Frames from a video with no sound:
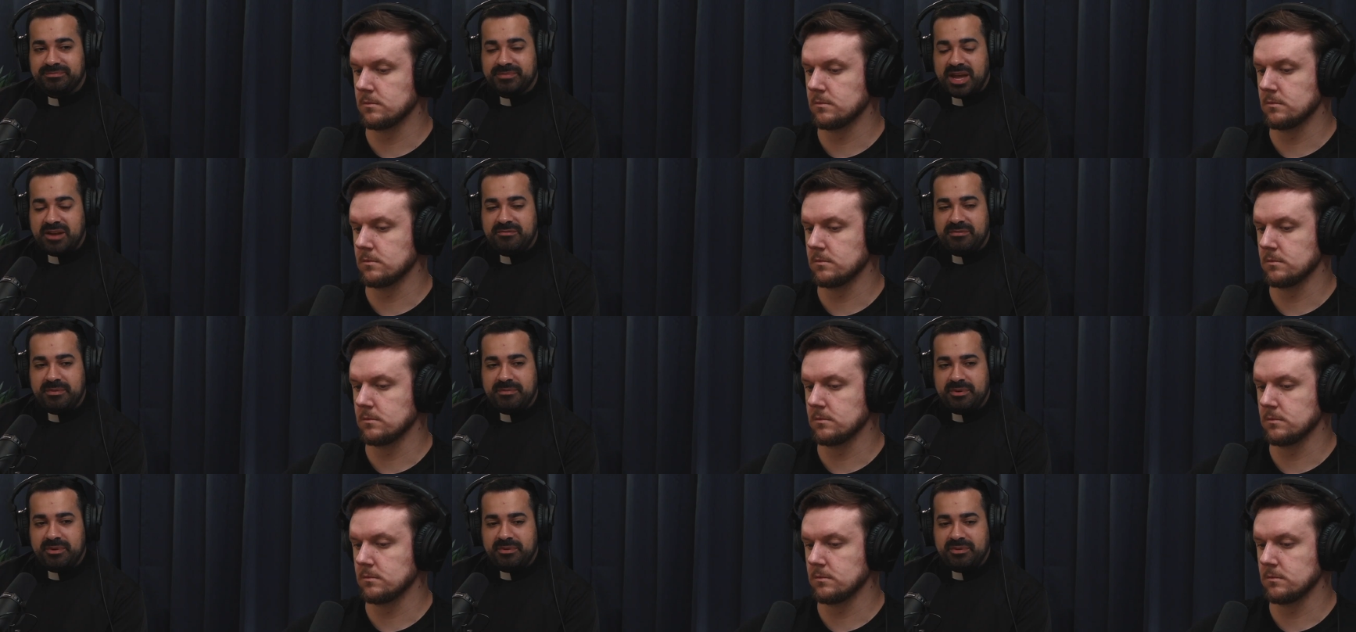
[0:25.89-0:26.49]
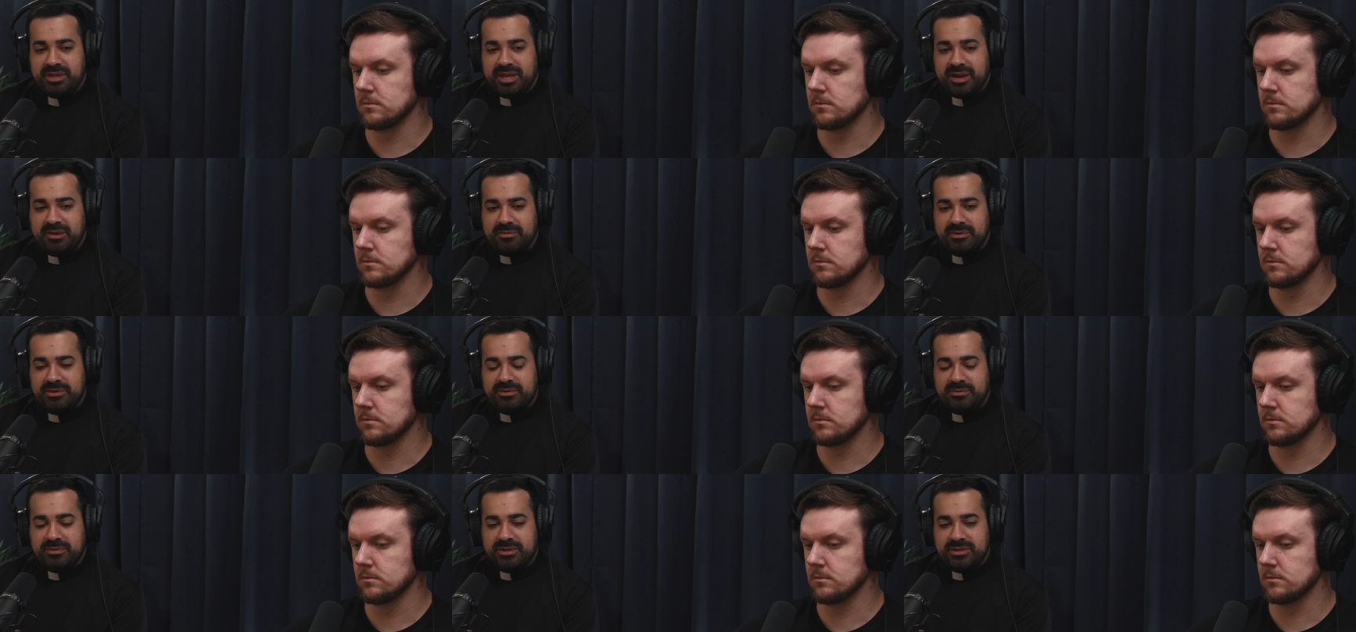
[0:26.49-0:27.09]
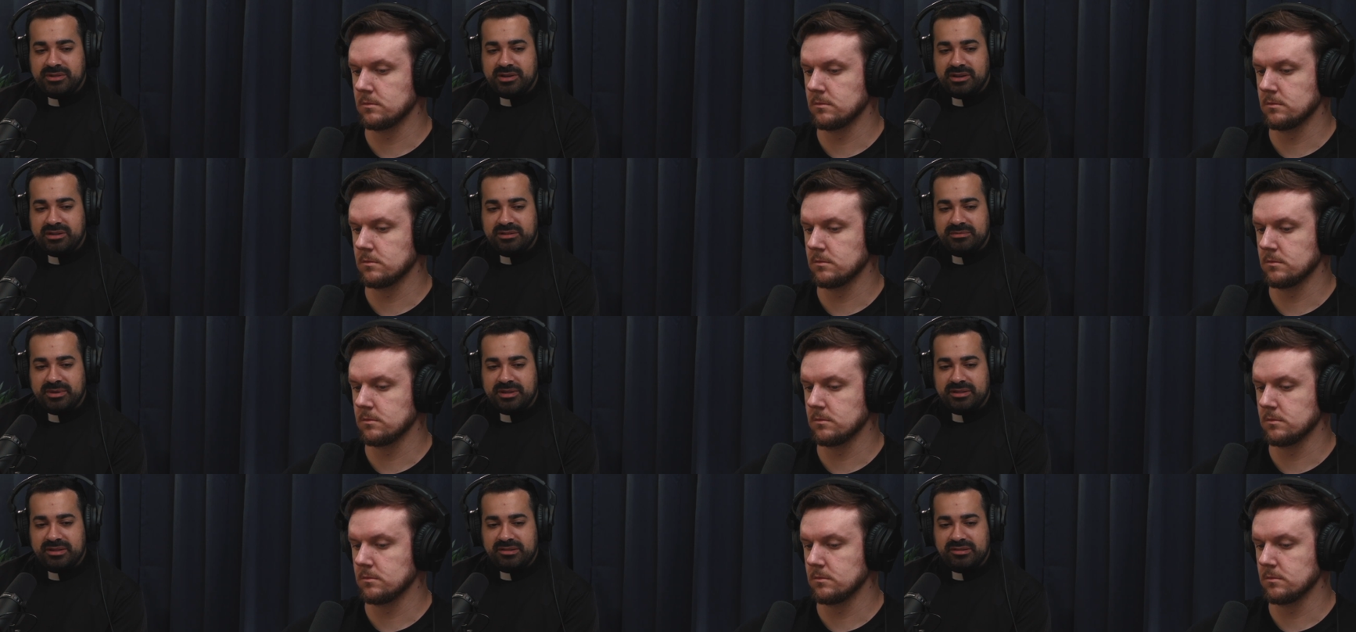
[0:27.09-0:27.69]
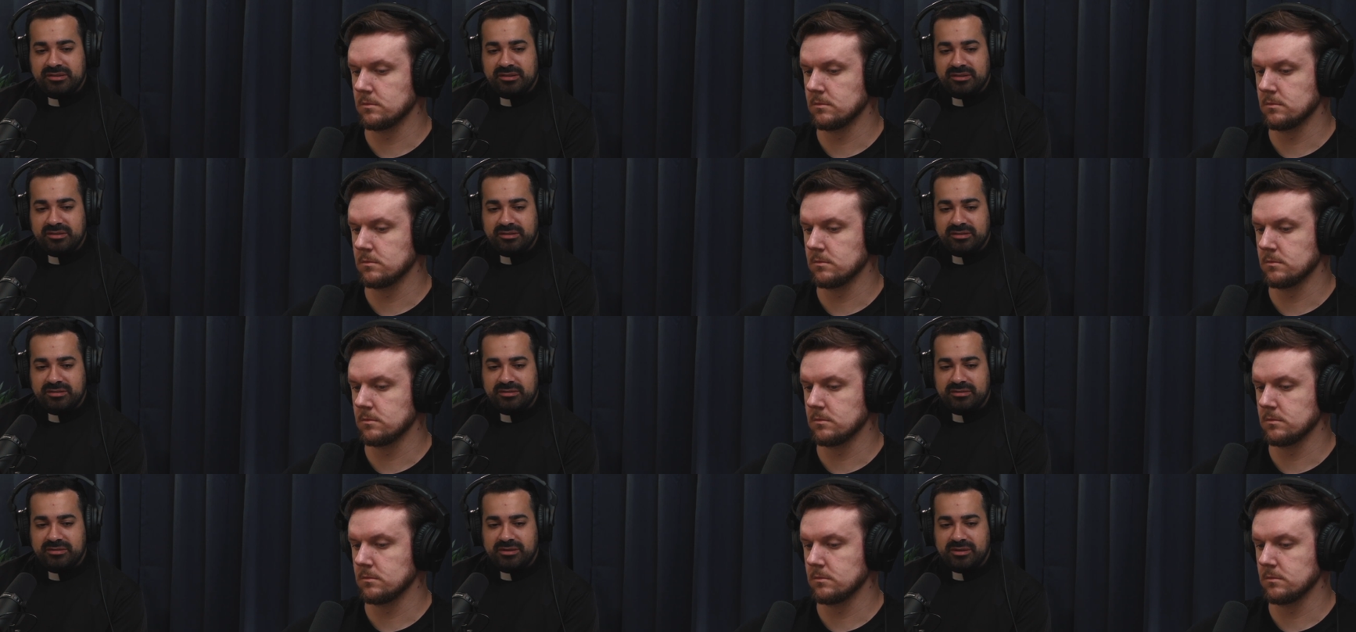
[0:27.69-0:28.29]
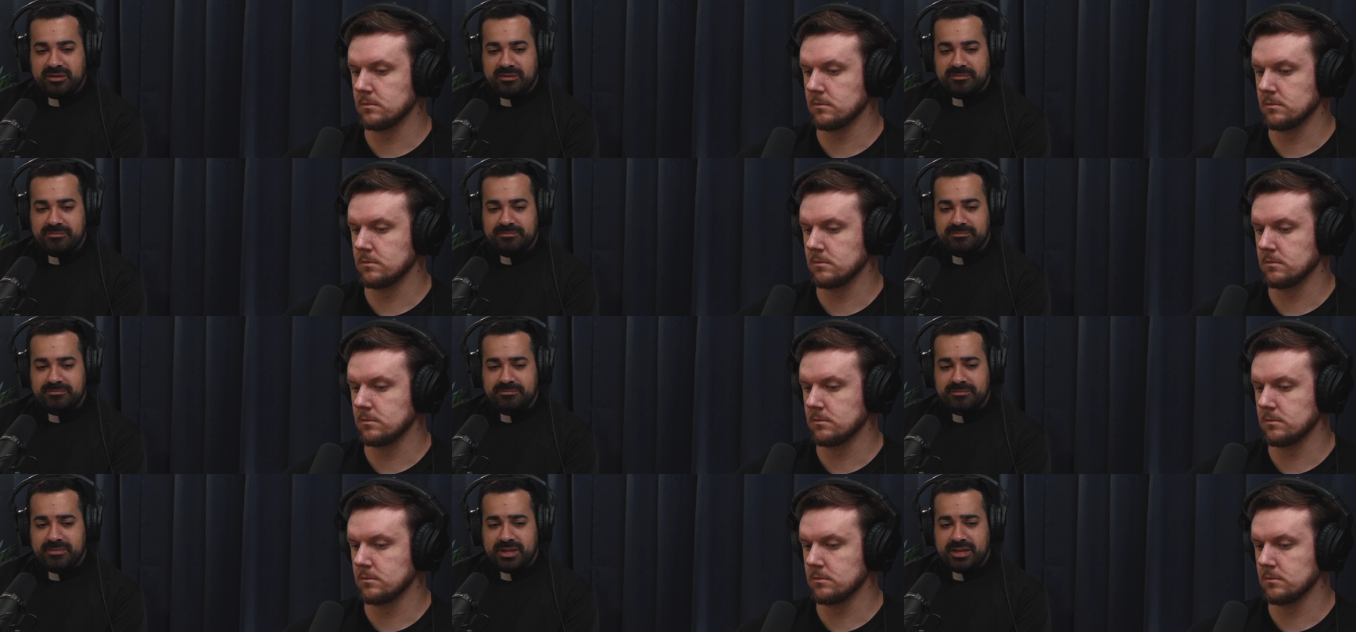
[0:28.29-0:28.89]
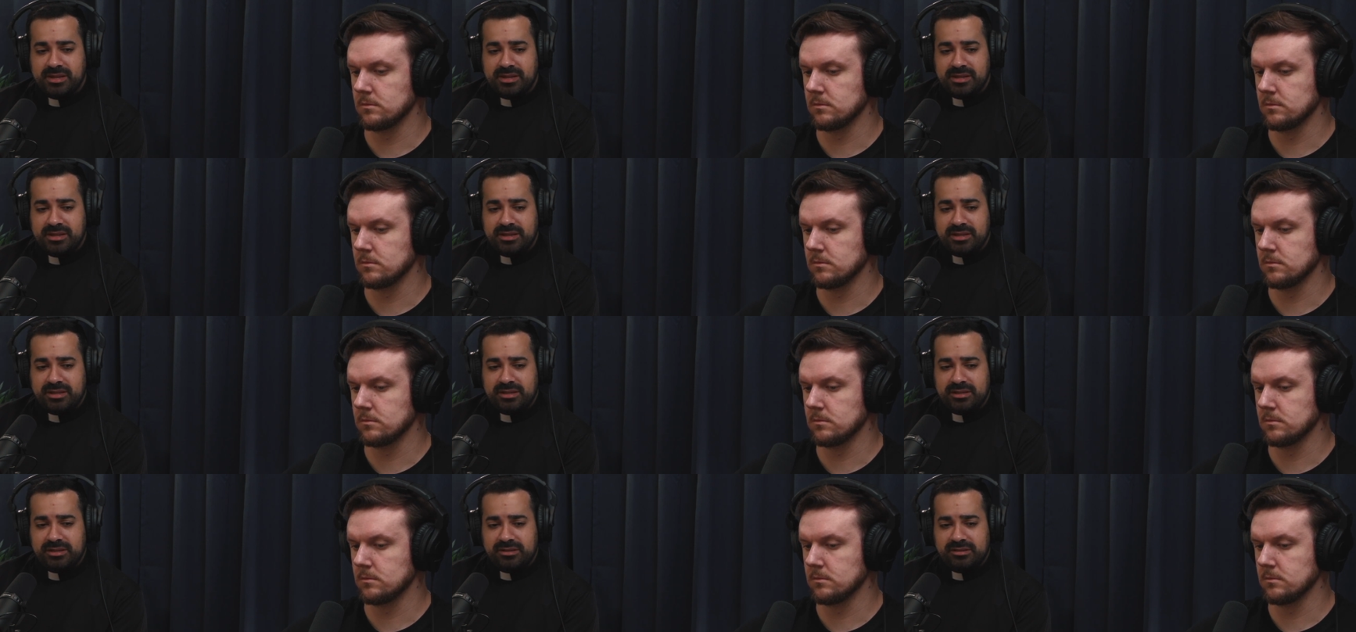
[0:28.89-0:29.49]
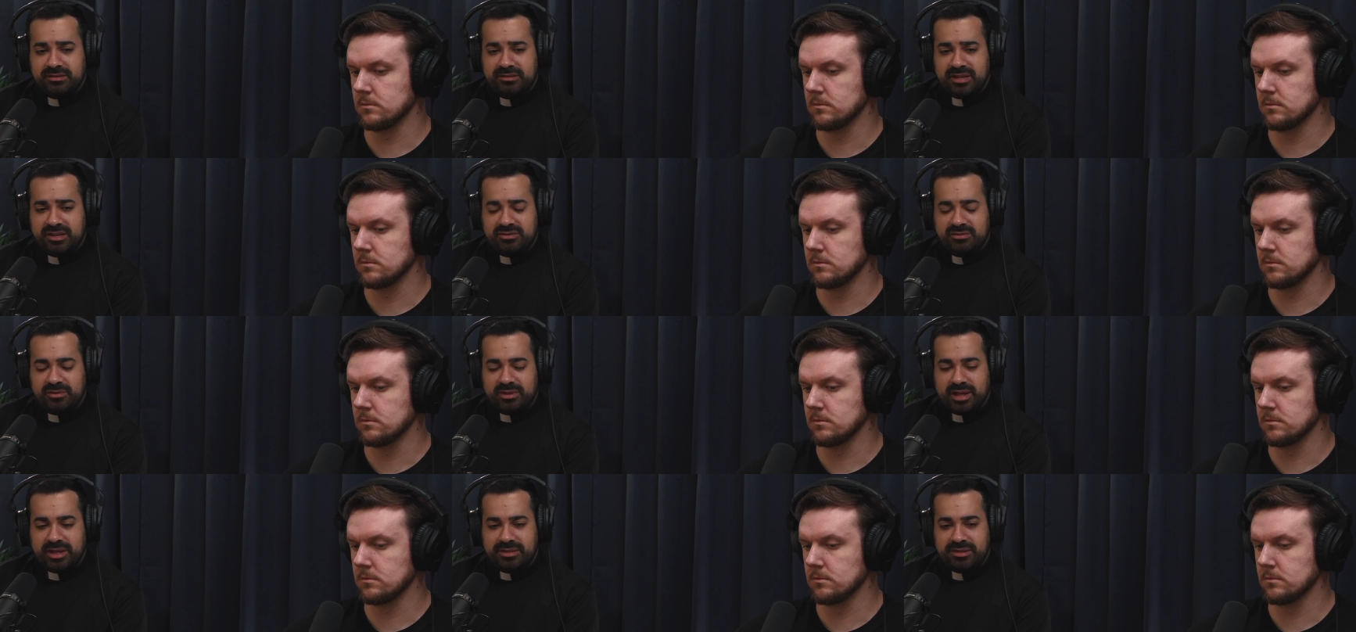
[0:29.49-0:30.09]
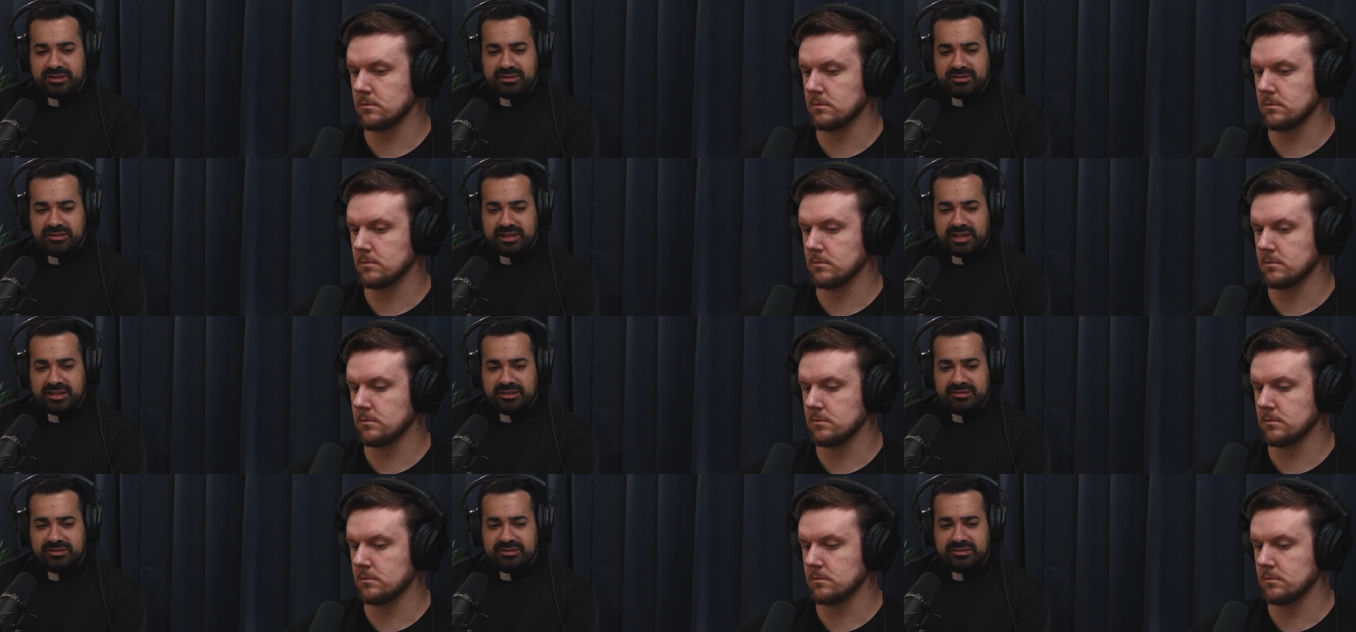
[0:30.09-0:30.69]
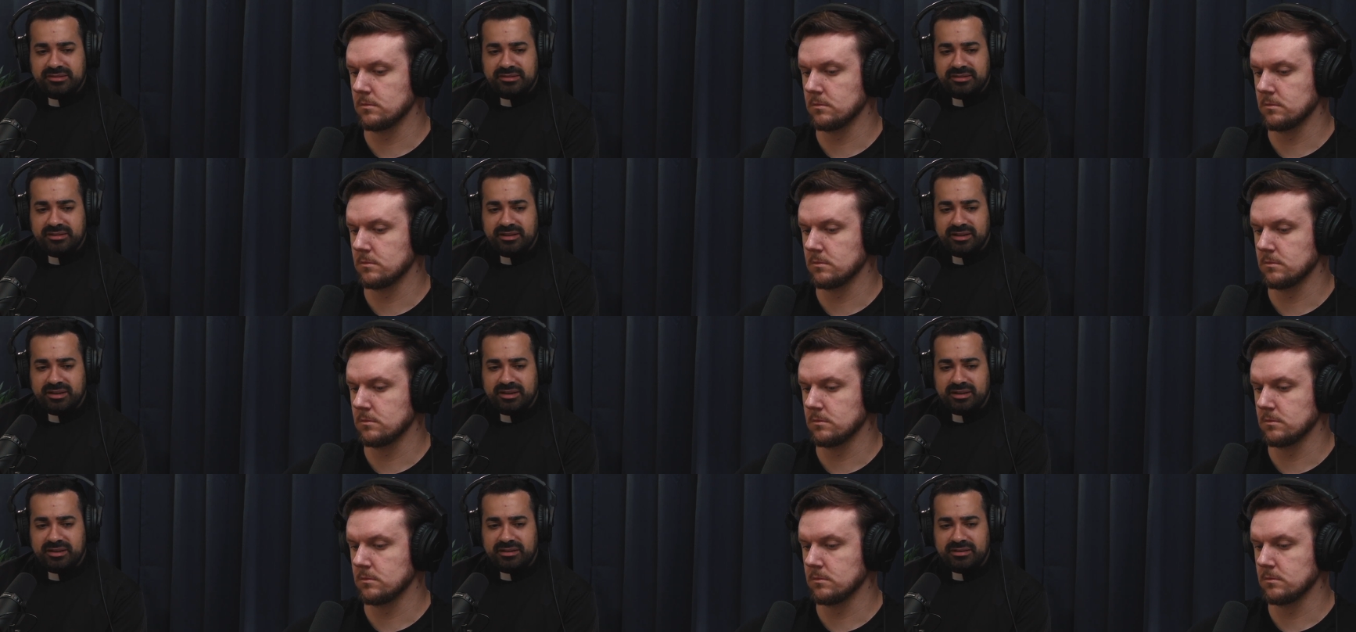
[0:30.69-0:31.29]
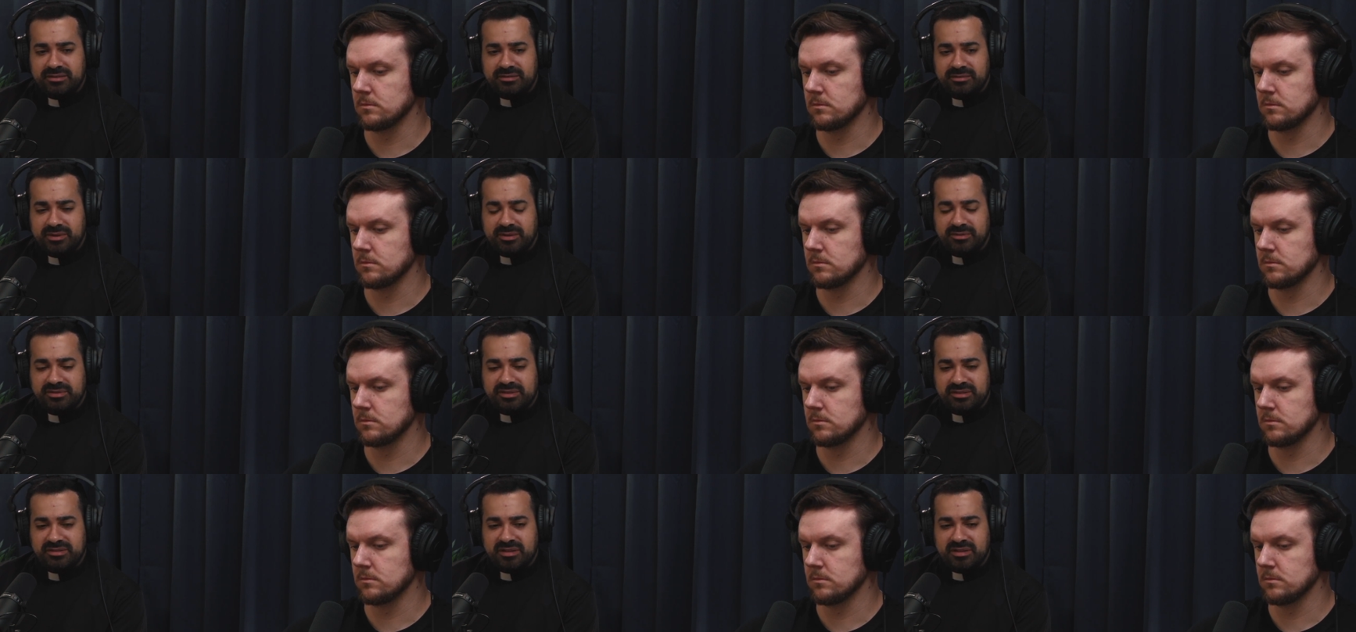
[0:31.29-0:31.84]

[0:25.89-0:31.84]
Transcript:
Speaker 1: I remember. Yeah, we we talked about this in our um sexual ethics class uh, when I was in